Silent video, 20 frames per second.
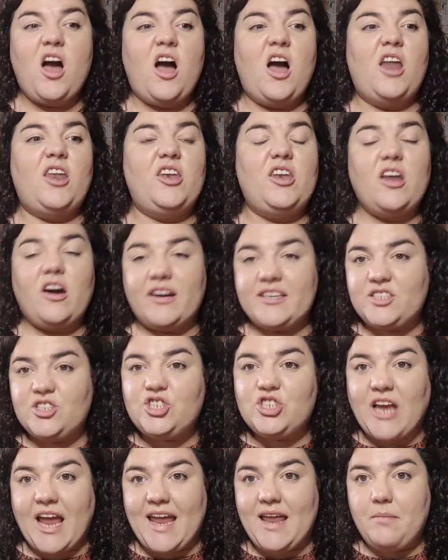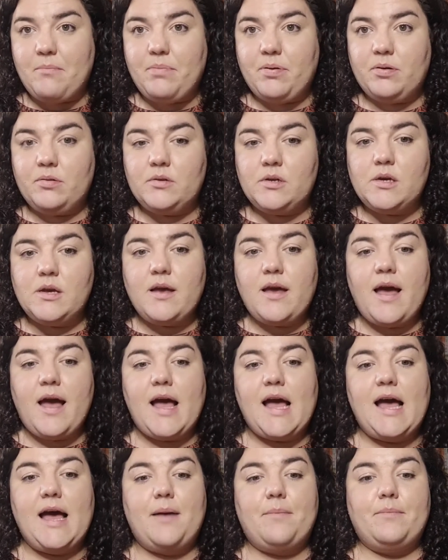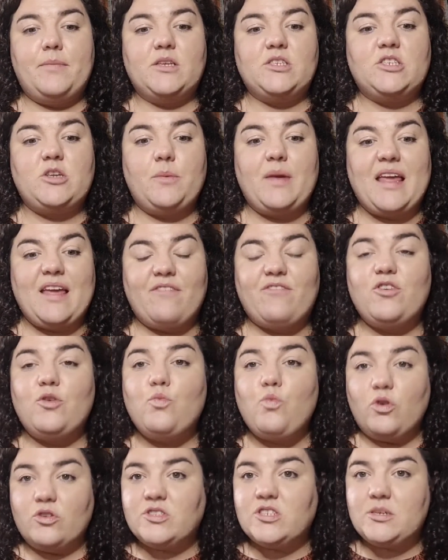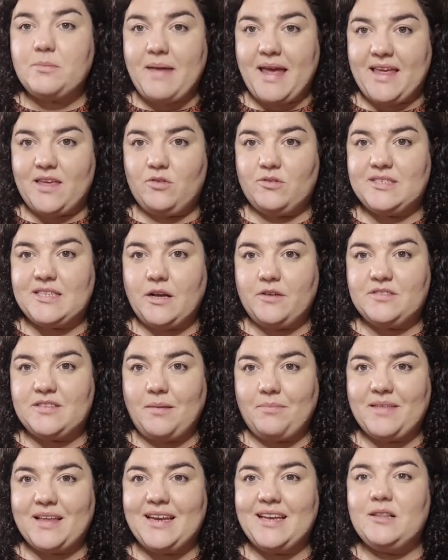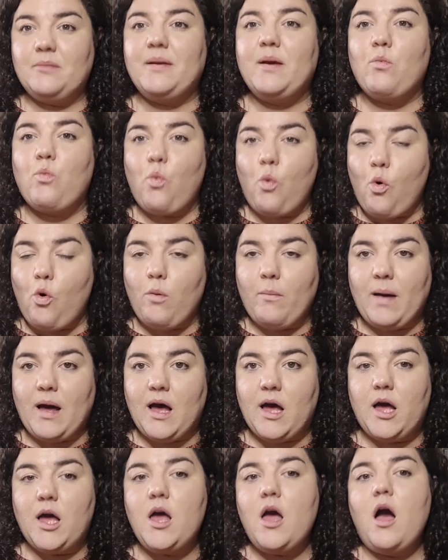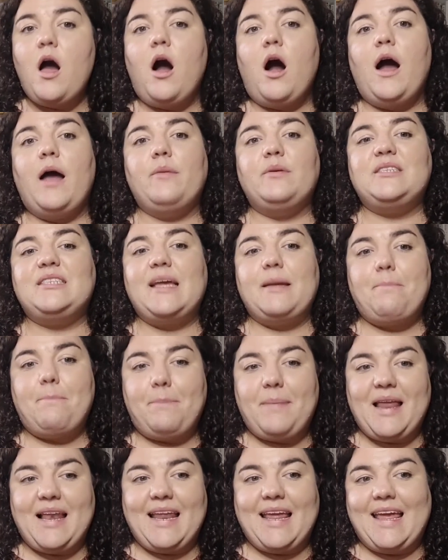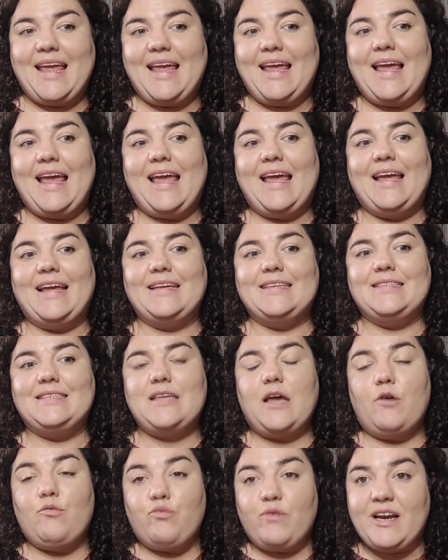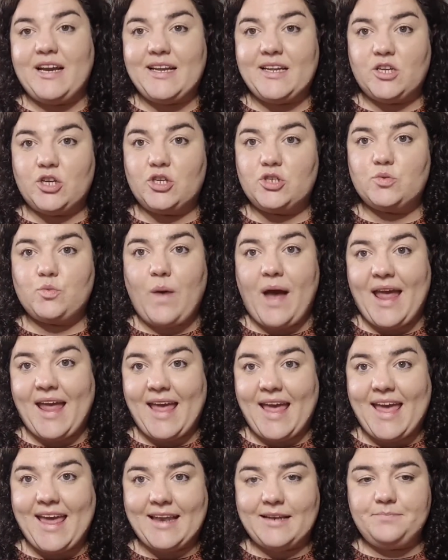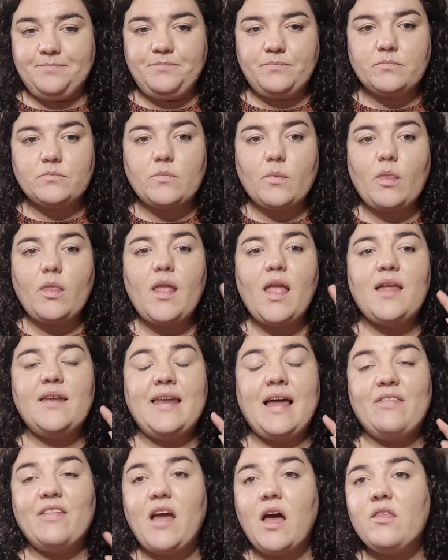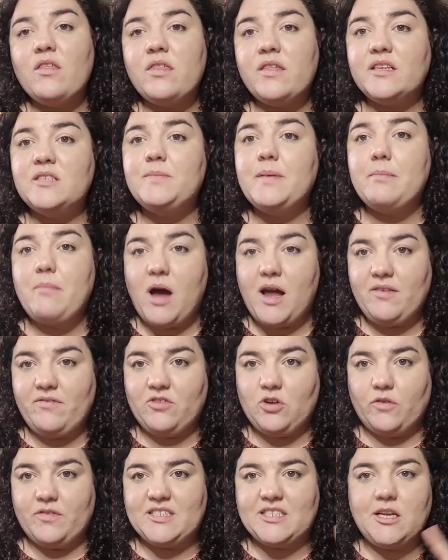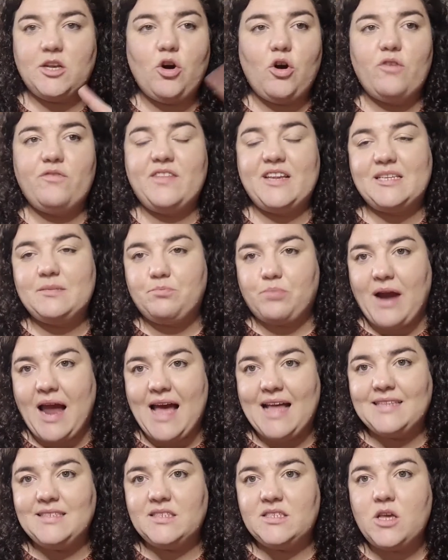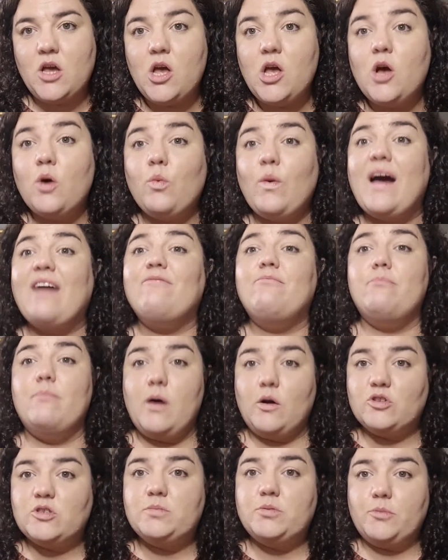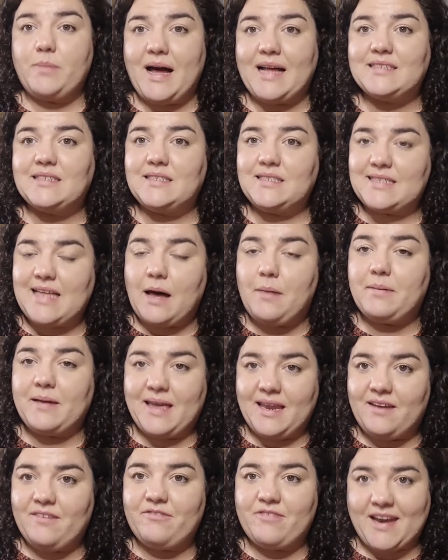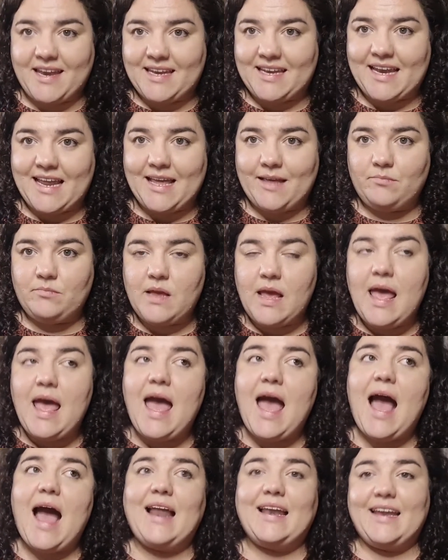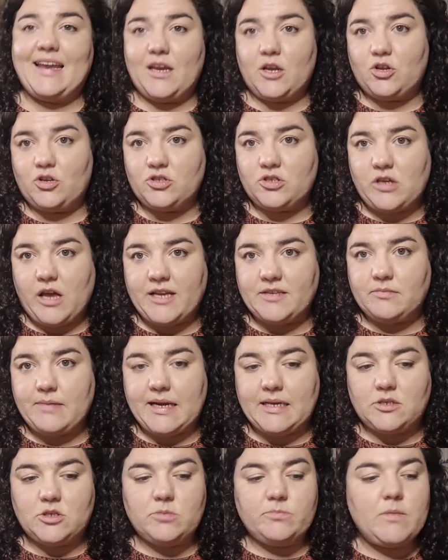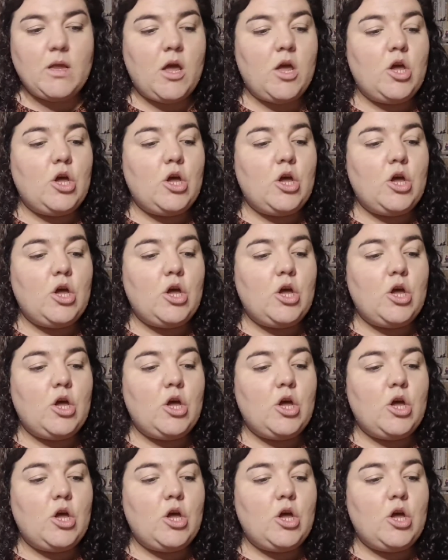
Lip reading: a nice shape. So if you want to make yourself something a little bit warmer, I would say Billy is a really good way in. Now, the other thing to be mindful of is a lot of these brands will have multiple patterns that are beginner friendly and in a good size range.